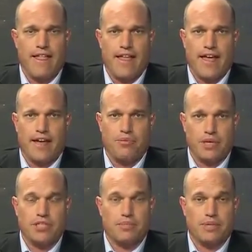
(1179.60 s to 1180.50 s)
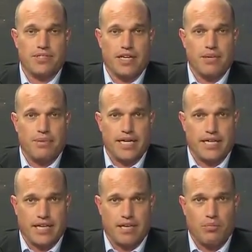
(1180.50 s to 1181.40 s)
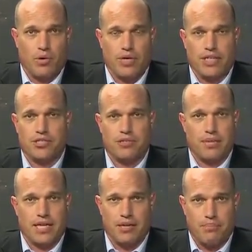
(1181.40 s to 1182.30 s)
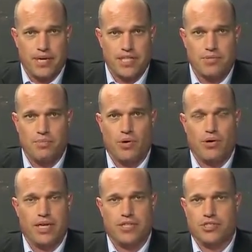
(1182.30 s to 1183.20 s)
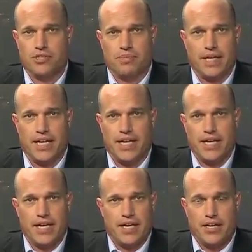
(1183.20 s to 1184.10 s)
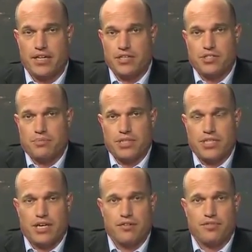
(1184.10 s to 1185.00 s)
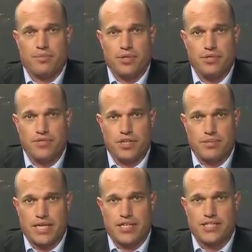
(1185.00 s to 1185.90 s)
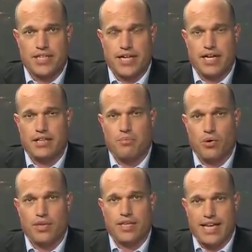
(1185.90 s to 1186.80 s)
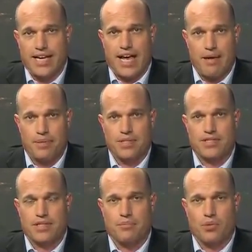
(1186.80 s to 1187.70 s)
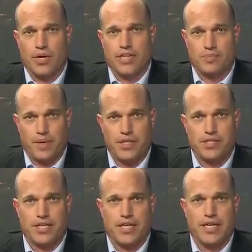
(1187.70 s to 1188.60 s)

and we should be celebrating that more. It should be in the press more. It should be, it should be shouted from the rooftops actually. And the more that happens, and the more exposure